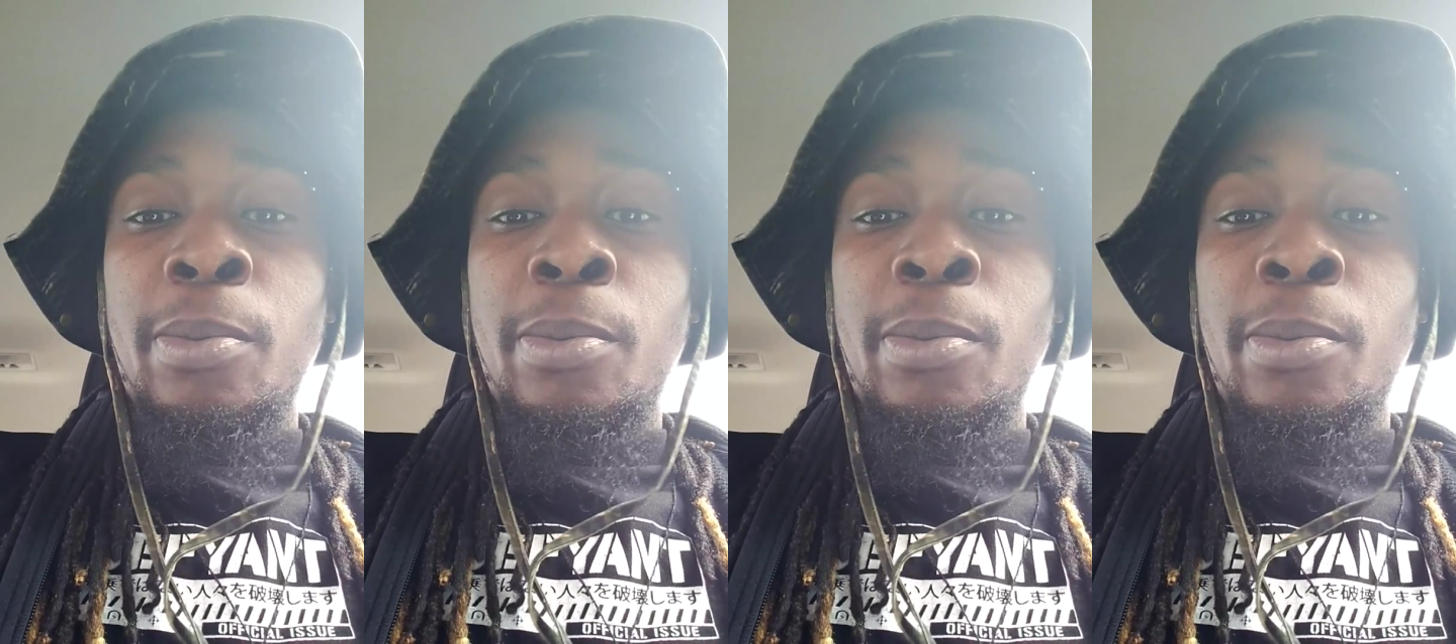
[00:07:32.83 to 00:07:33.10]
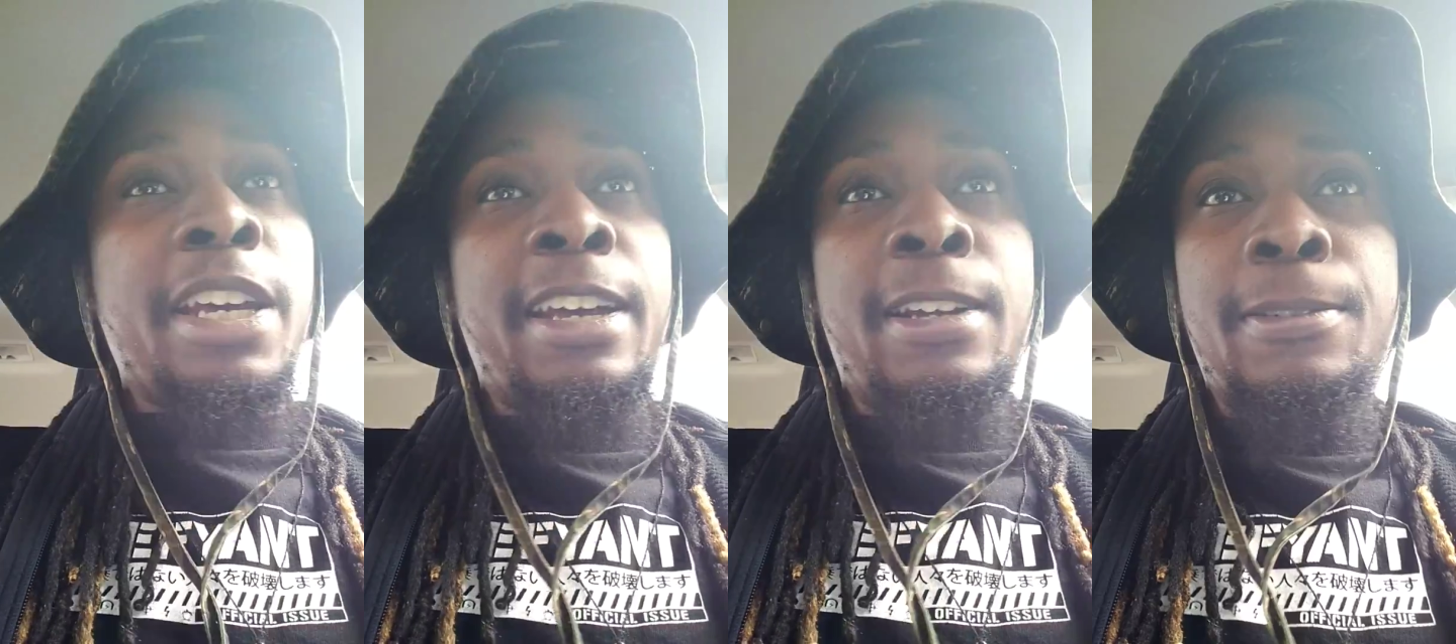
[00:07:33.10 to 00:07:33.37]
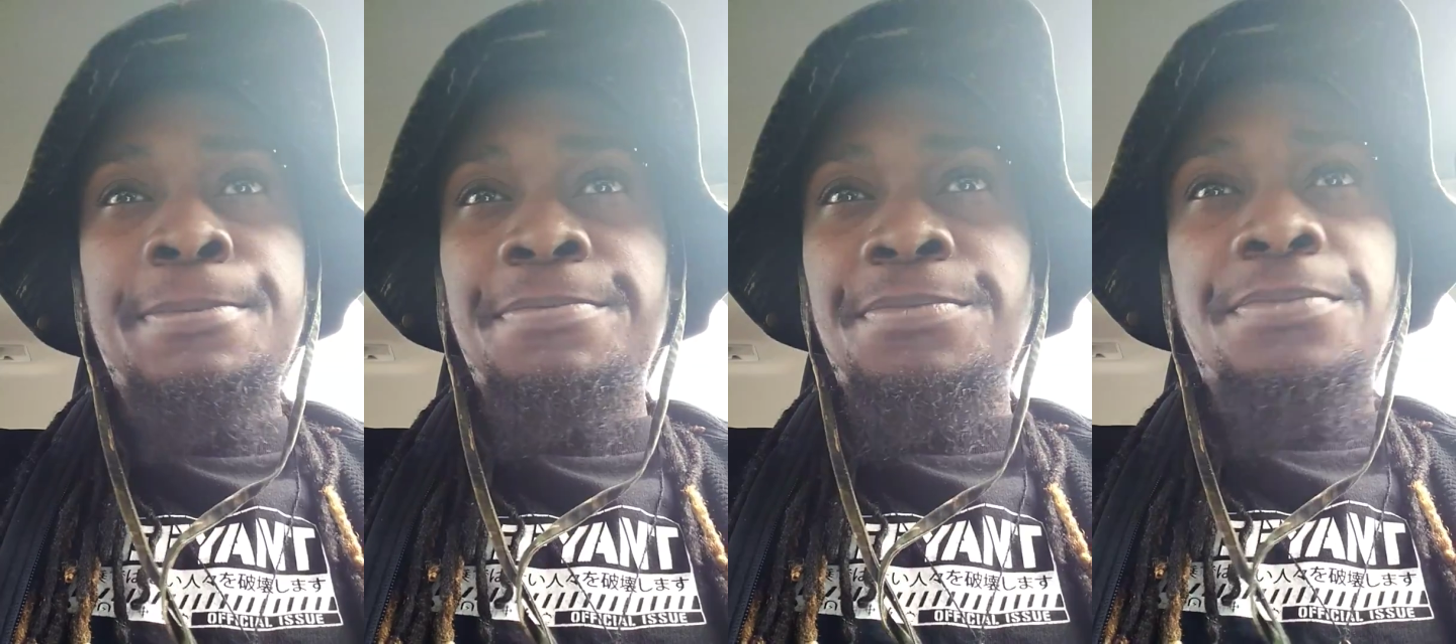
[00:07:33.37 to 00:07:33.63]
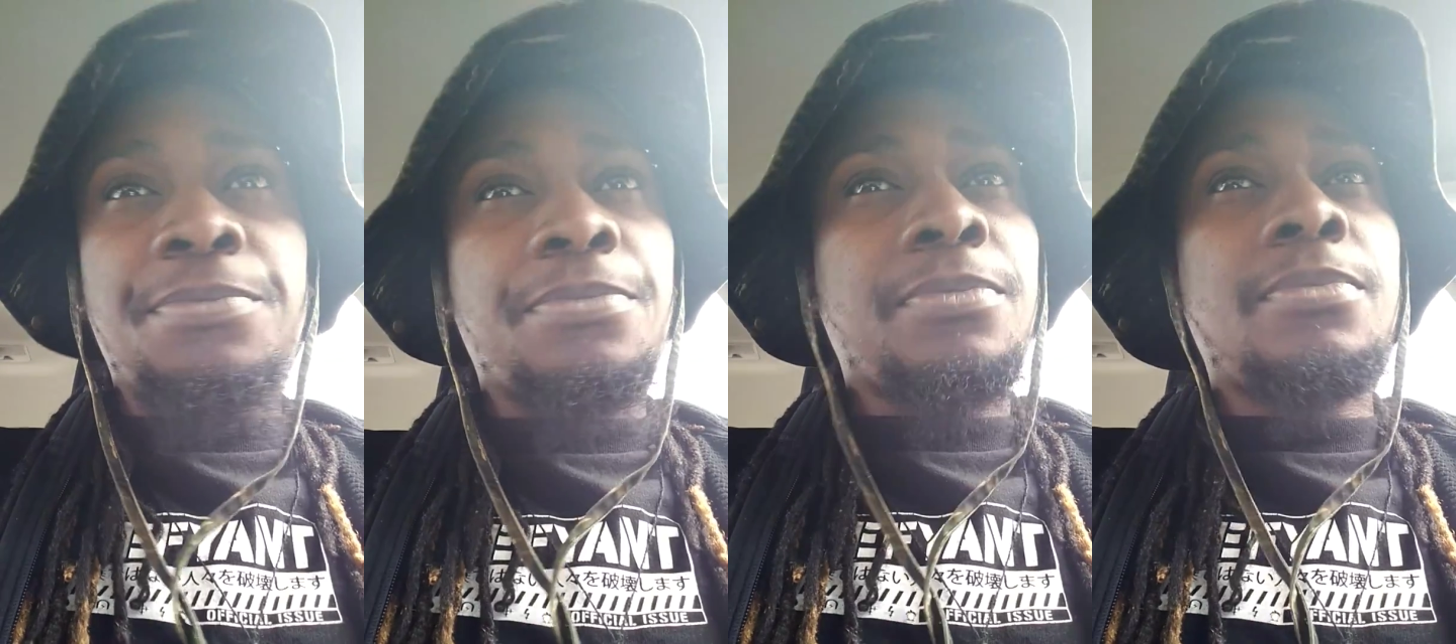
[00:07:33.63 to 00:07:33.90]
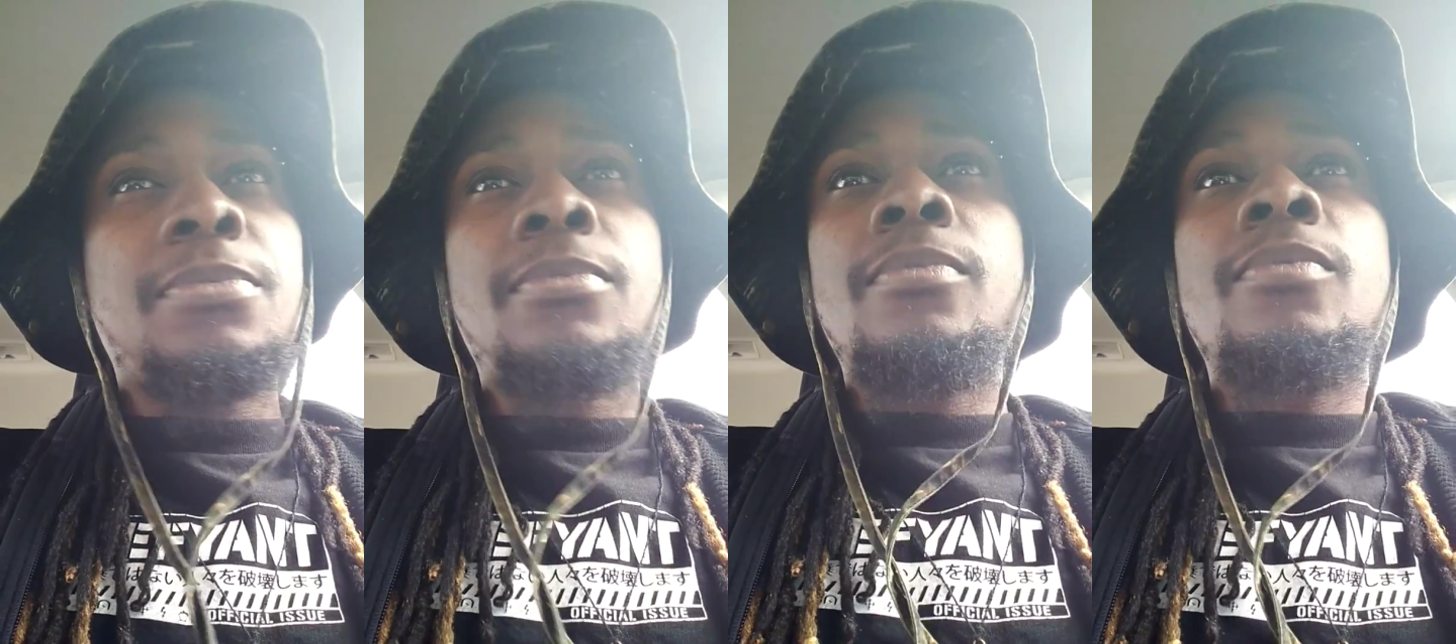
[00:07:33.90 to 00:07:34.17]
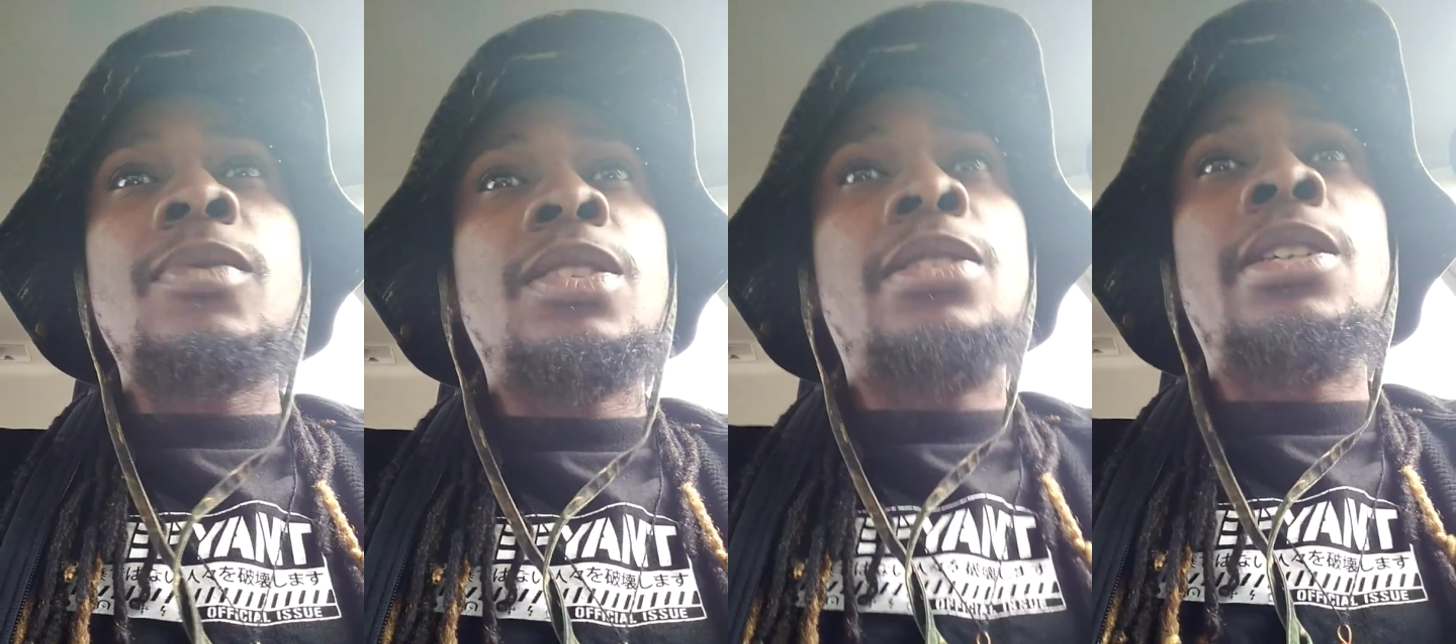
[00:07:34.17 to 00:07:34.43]
And then I go back into
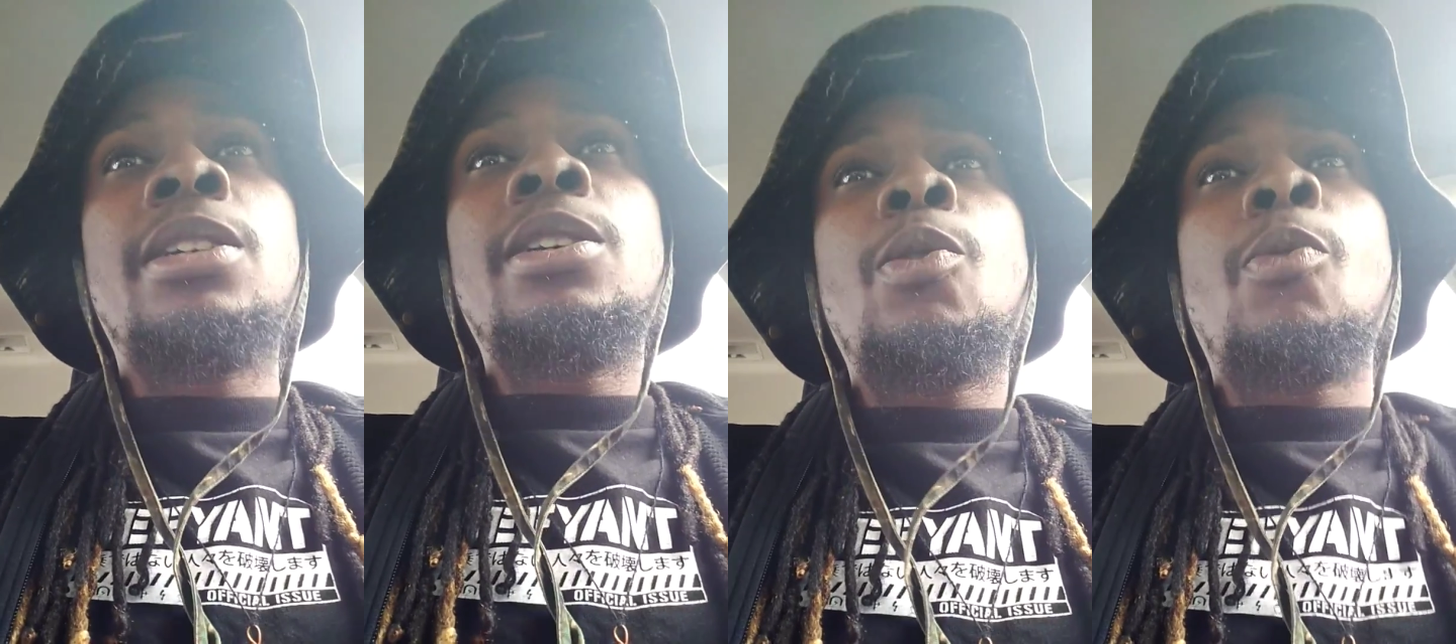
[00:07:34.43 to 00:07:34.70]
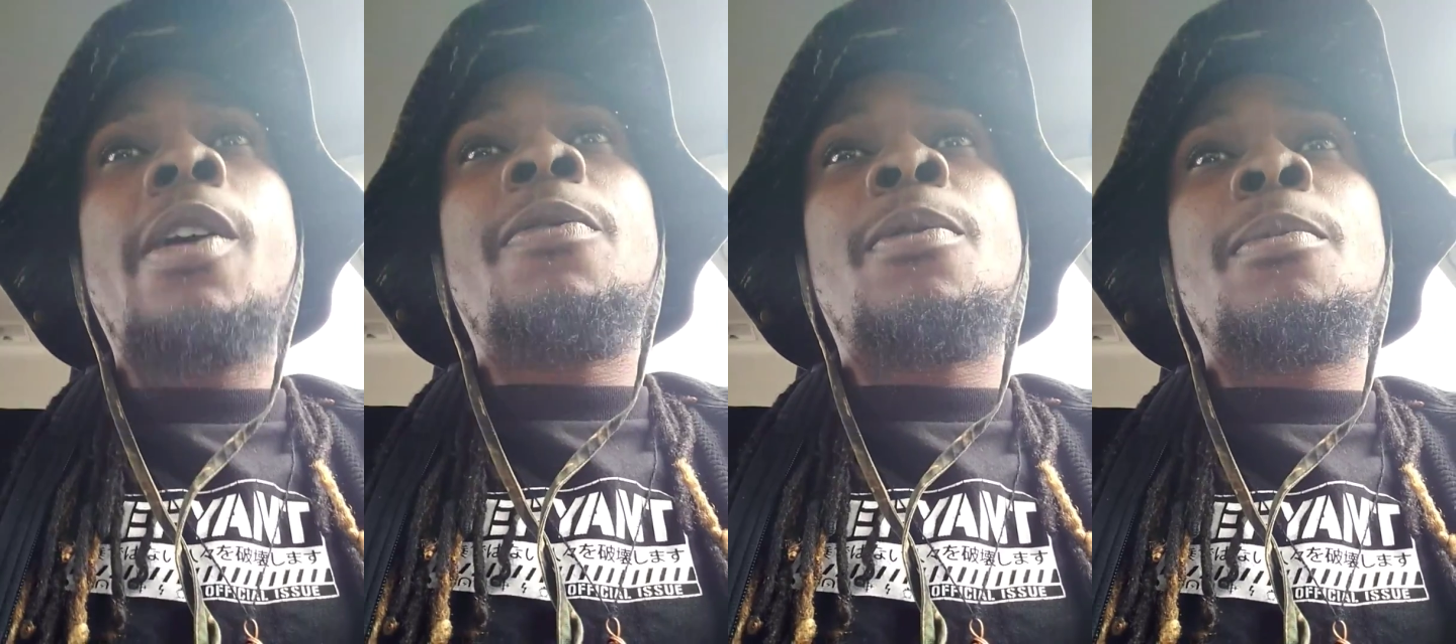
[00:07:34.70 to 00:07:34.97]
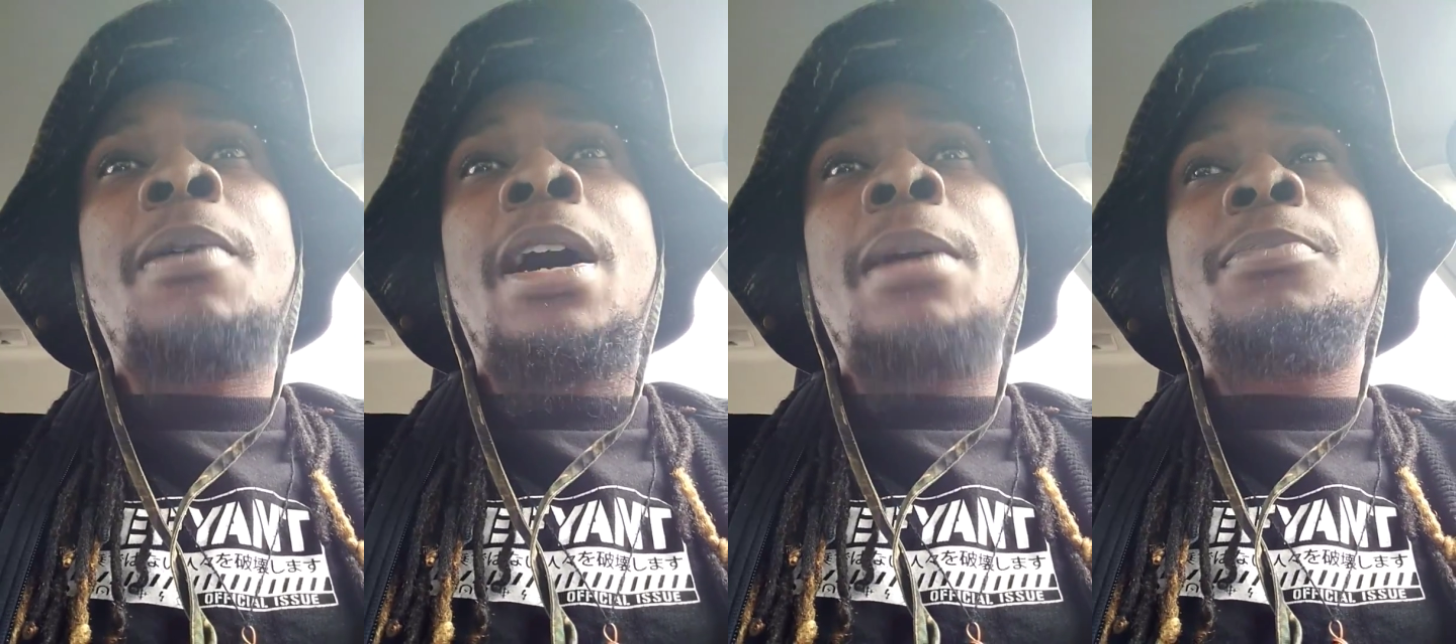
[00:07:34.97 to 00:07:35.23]
the celebrity things